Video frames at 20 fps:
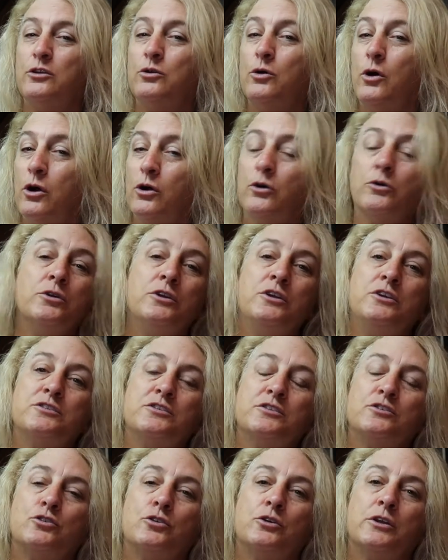you are going to
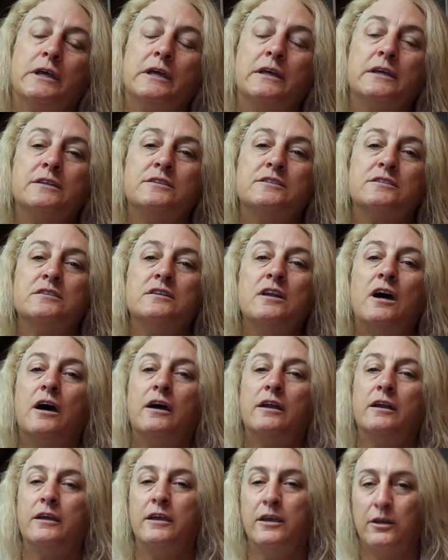use a tourniquet, it's
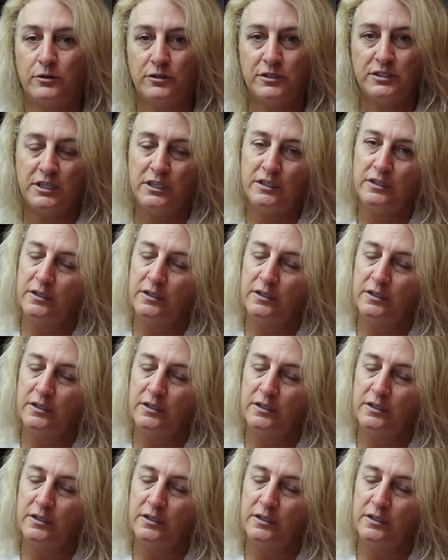not a guarantee